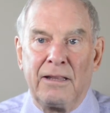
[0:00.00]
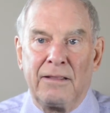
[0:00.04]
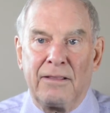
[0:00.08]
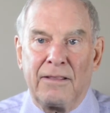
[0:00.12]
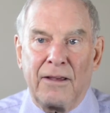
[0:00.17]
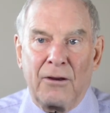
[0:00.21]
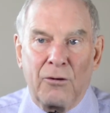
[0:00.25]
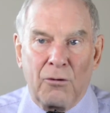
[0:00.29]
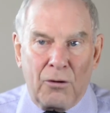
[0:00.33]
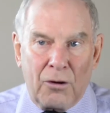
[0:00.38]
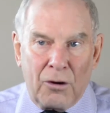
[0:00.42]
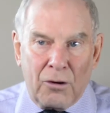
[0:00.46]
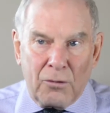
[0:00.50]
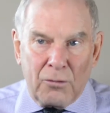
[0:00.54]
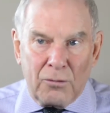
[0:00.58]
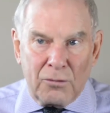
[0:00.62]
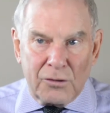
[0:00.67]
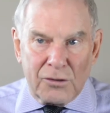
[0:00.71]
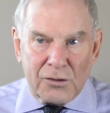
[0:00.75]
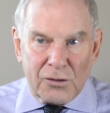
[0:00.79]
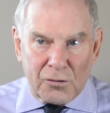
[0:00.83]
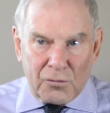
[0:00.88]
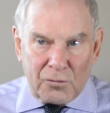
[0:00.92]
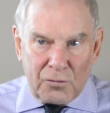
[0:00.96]
their
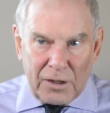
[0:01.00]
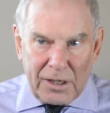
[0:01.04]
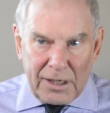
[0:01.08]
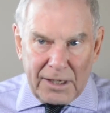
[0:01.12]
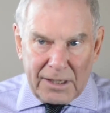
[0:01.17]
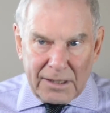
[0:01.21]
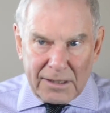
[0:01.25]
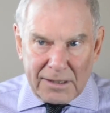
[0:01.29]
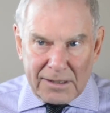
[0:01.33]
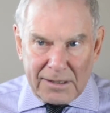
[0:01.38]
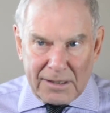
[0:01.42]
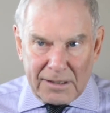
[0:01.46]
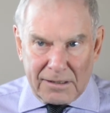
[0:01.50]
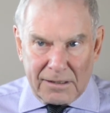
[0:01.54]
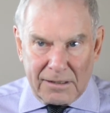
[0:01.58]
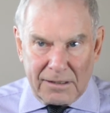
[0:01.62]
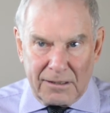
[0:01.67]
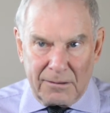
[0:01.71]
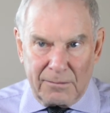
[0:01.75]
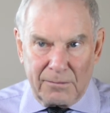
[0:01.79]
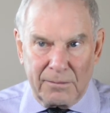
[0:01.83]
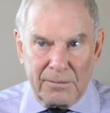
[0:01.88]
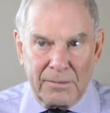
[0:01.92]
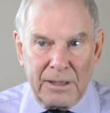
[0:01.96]
own screening
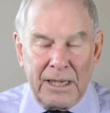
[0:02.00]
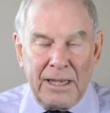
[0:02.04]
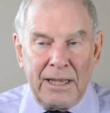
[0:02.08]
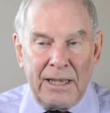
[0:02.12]
system.